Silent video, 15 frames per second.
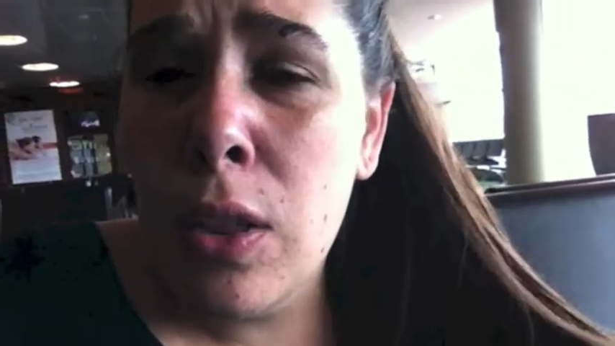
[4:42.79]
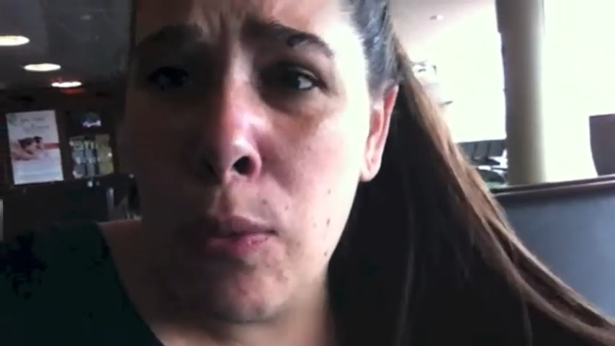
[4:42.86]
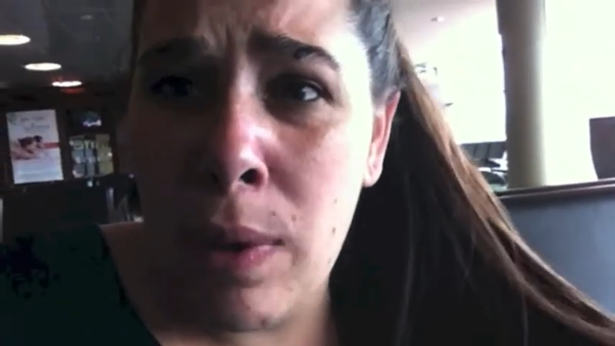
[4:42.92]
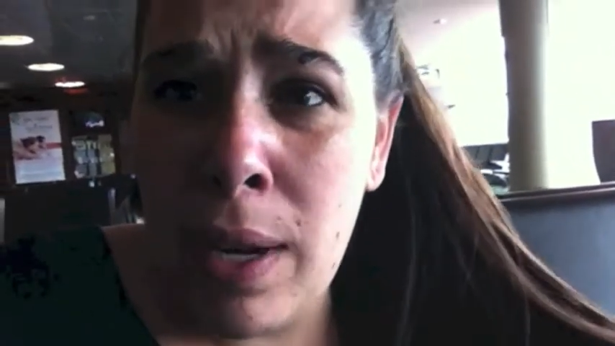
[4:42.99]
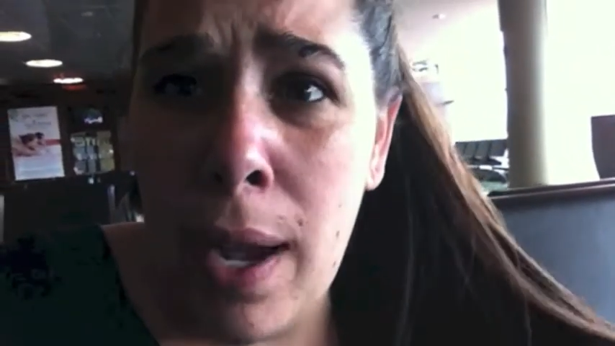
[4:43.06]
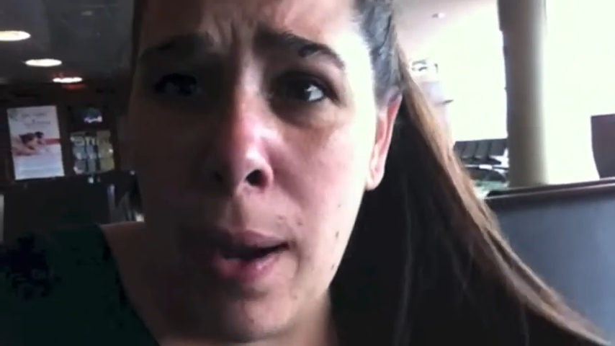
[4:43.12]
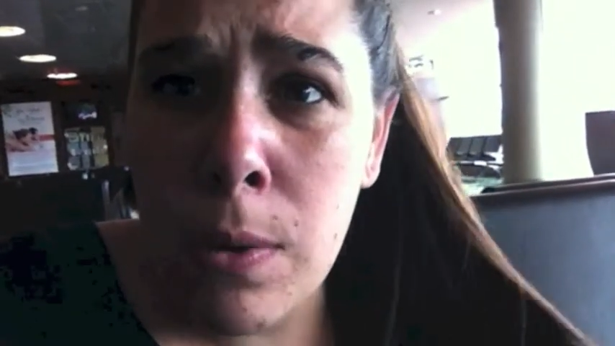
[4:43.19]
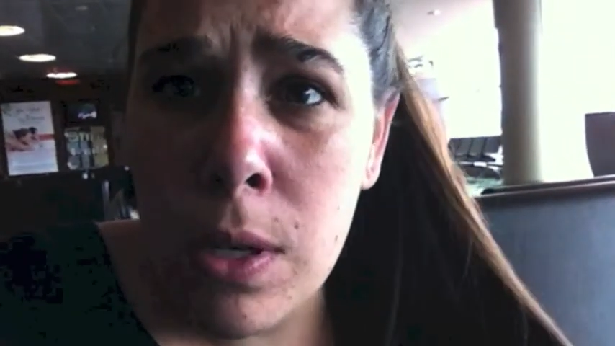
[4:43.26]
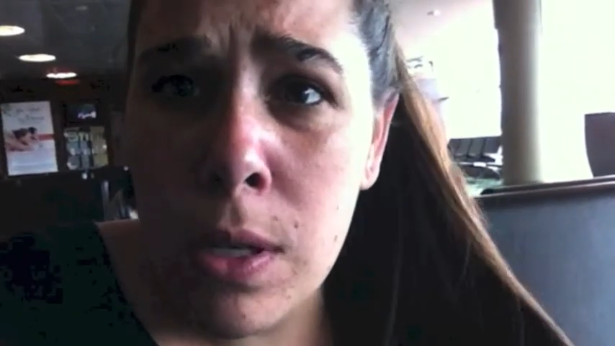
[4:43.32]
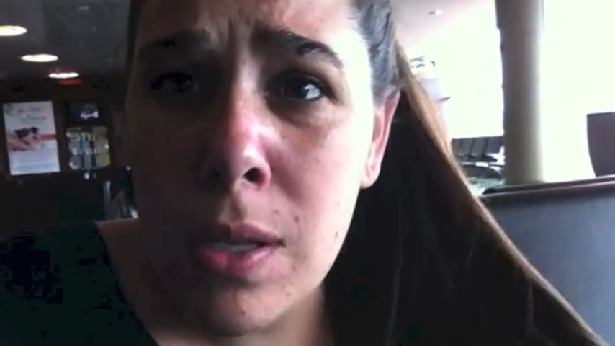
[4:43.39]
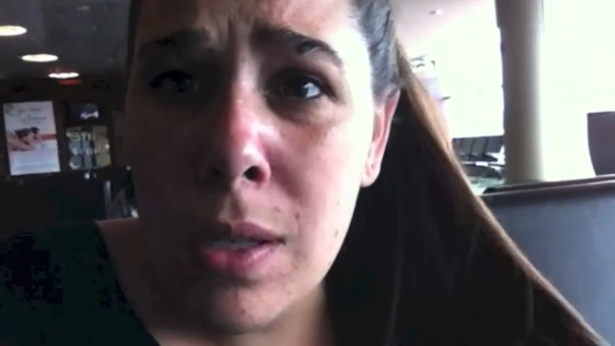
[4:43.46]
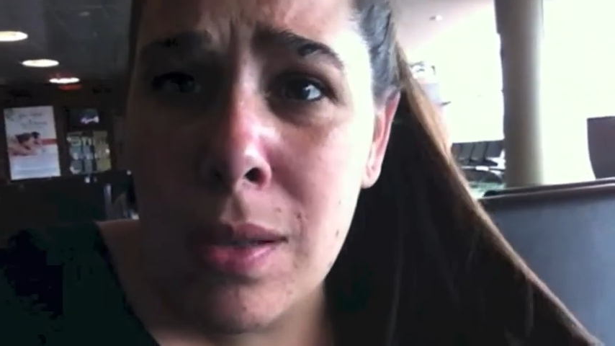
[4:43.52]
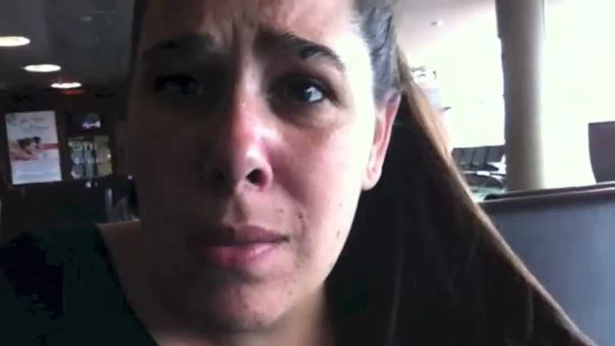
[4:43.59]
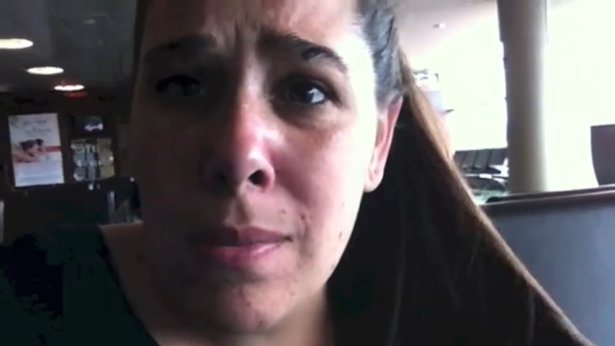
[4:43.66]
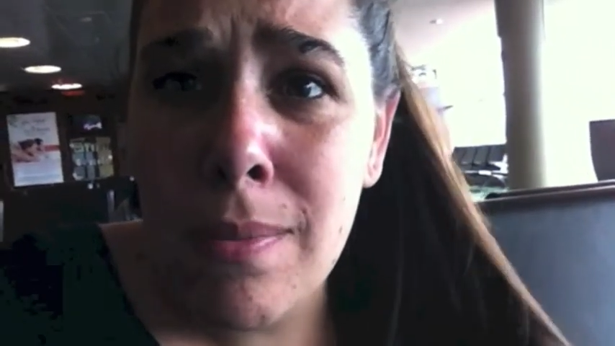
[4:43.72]
3
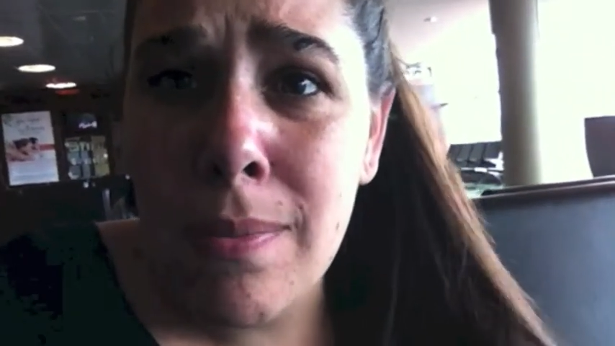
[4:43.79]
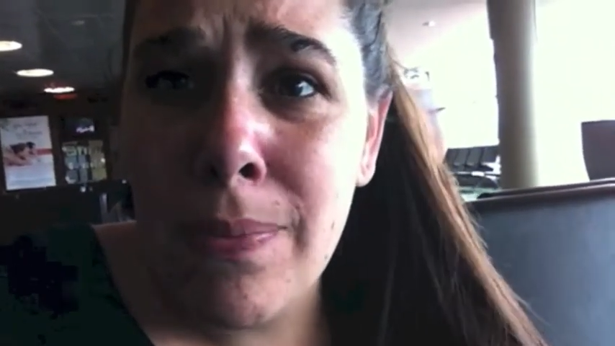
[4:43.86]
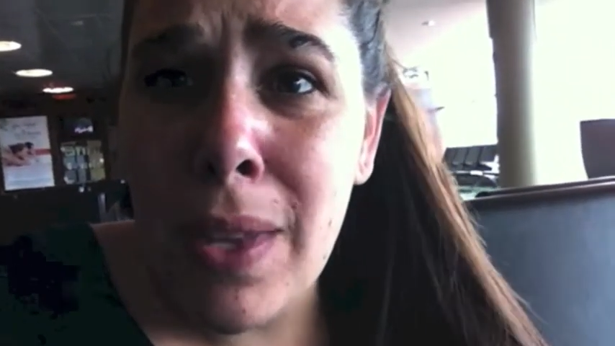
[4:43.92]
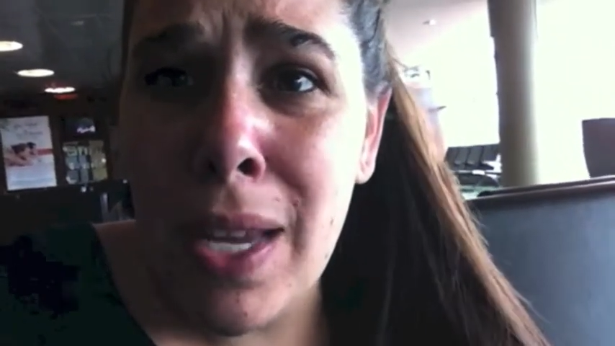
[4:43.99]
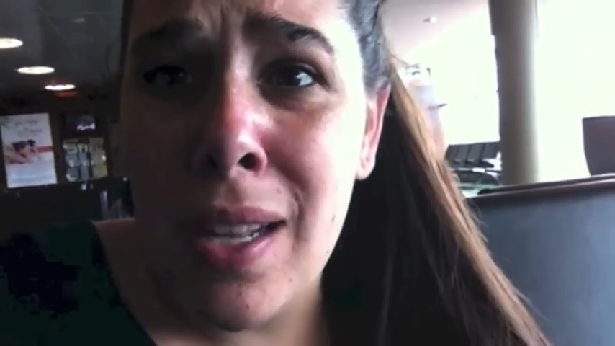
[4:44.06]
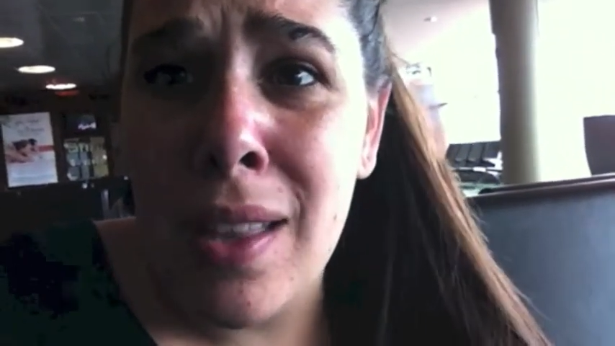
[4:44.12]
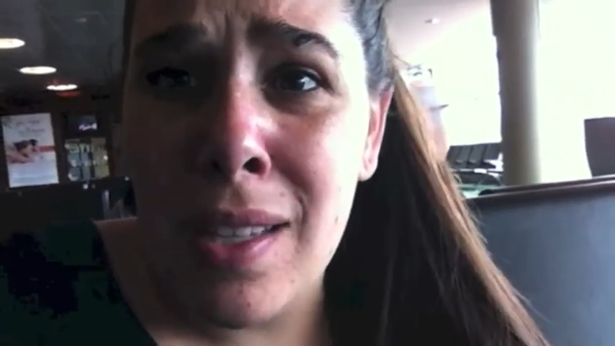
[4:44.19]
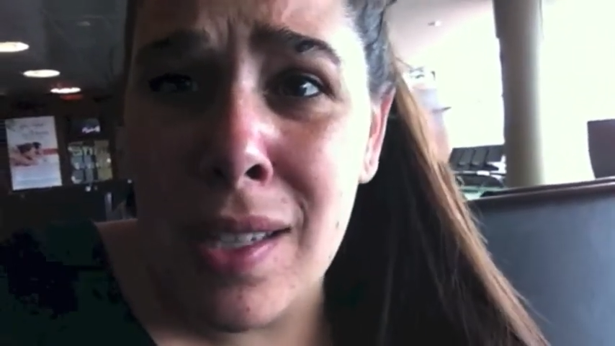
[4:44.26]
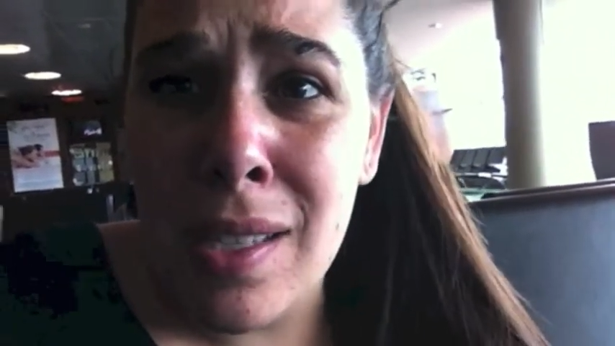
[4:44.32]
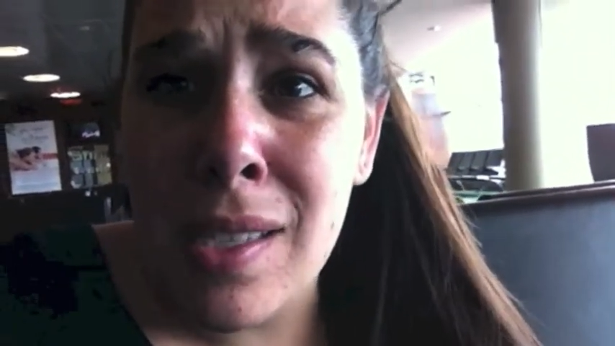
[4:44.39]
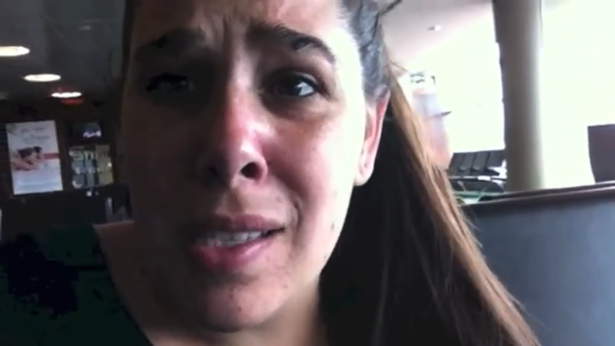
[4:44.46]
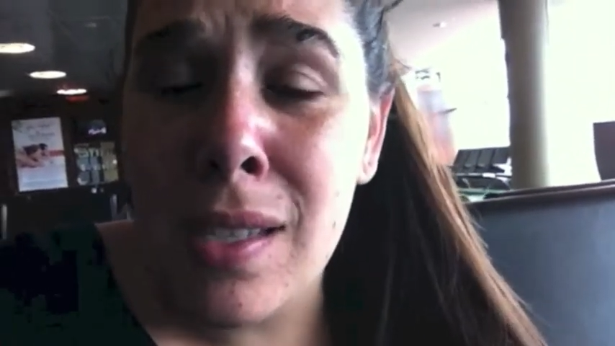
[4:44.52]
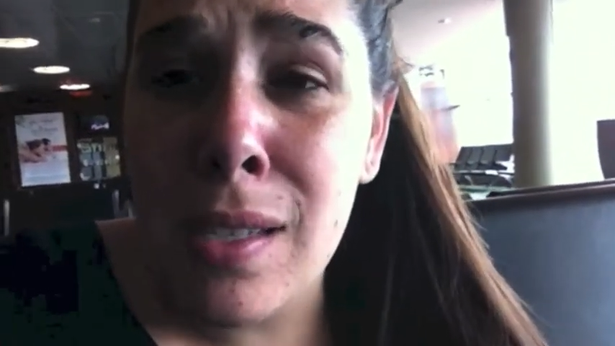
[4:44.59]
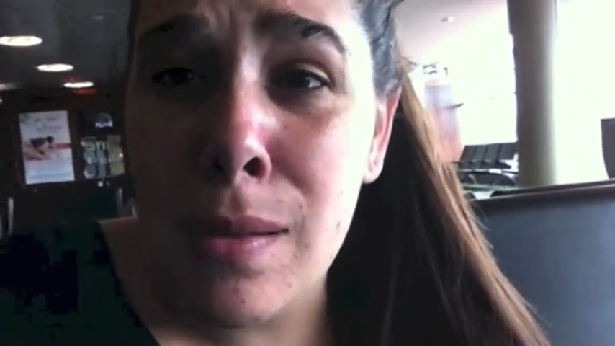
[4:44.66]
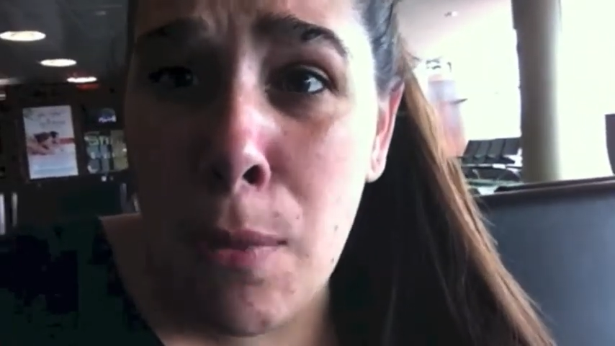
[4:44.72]
hours in this
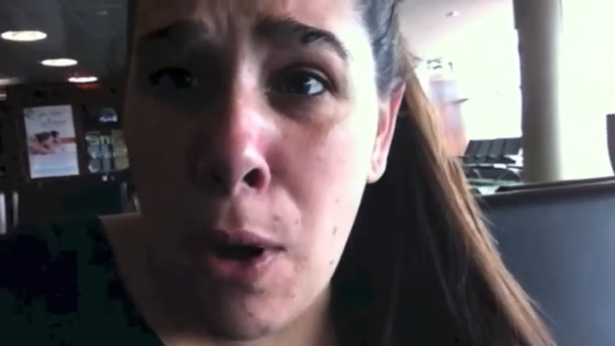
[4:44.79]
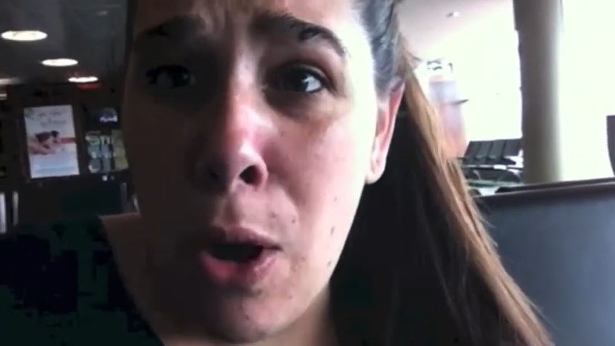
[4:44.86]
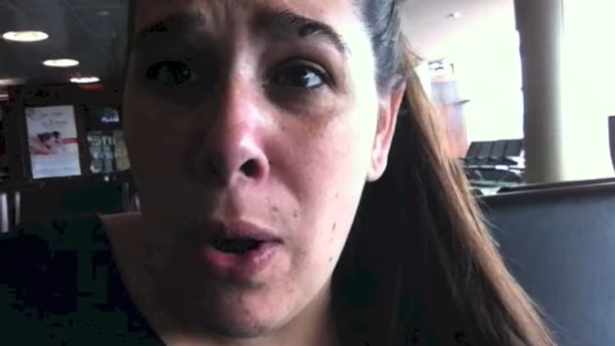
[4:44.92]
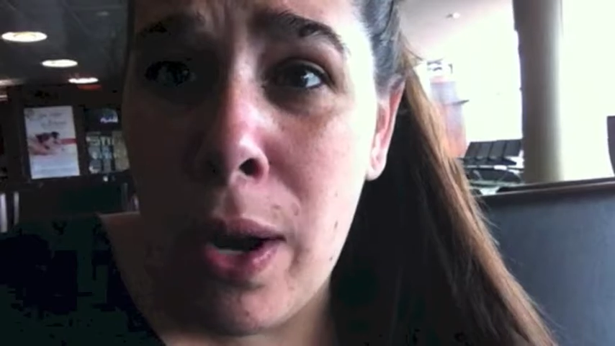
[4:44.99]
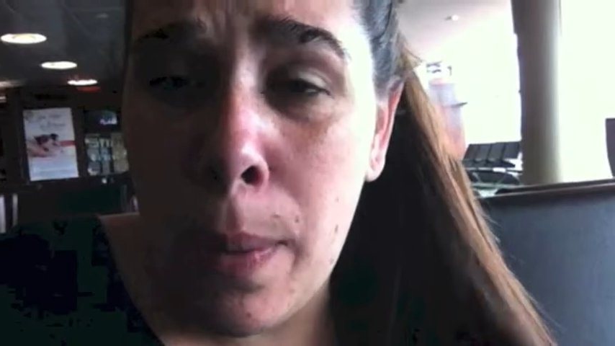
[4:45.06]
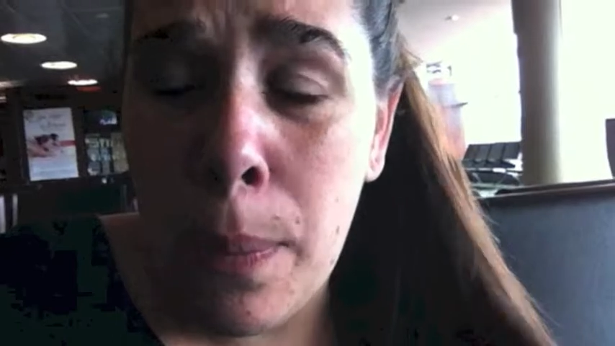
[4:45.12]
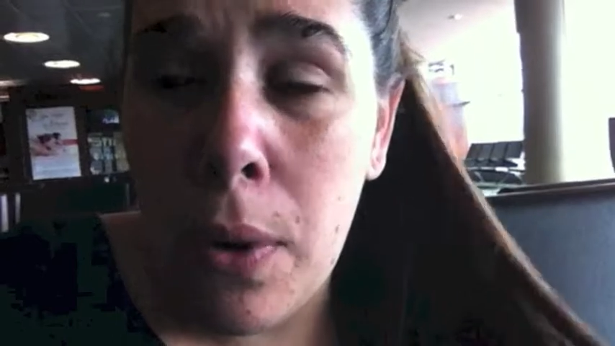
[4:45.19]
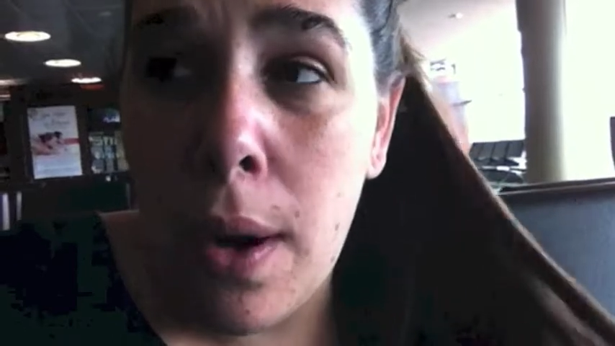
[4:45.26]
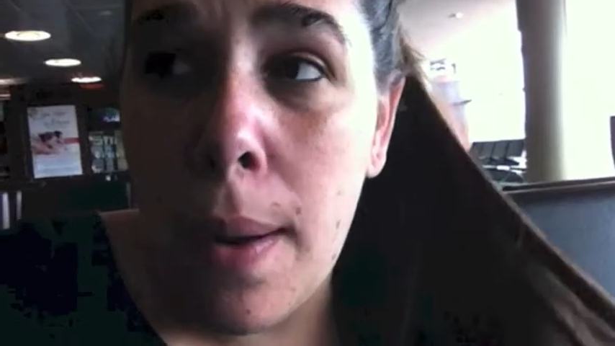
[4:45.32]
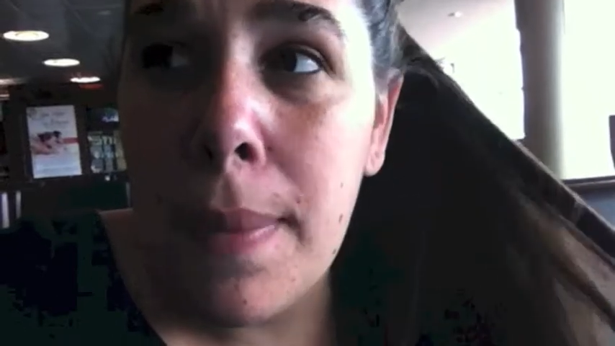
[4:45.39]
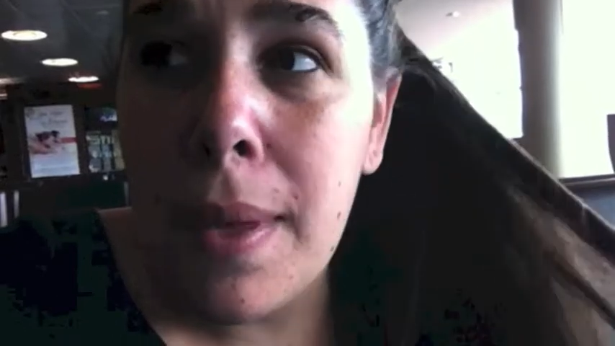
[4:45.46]
small airport.